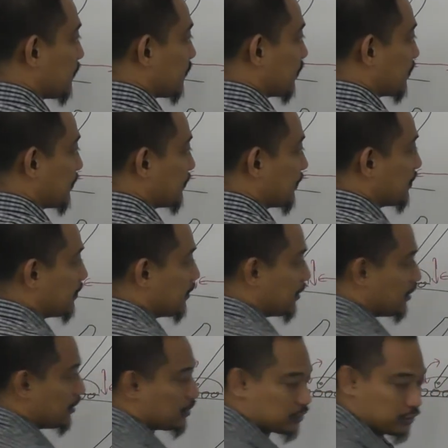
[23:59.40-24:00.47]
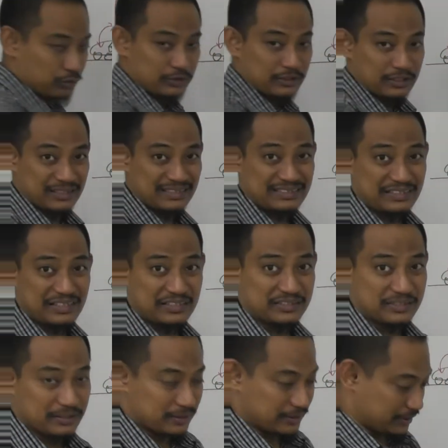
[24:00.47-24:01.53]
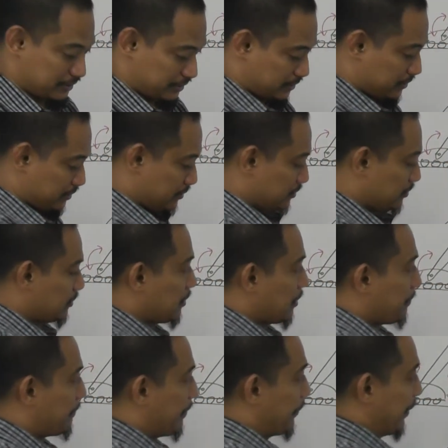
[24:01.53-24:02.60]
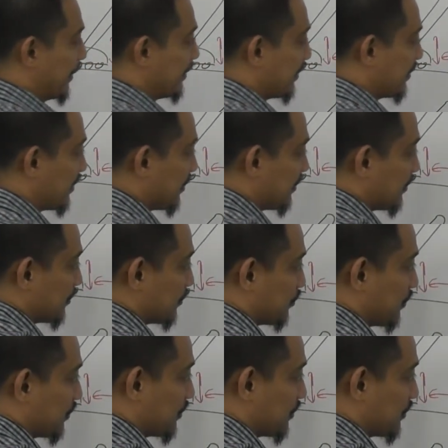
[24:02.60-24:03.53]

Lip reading: For example, so the restriction is perpendicular to the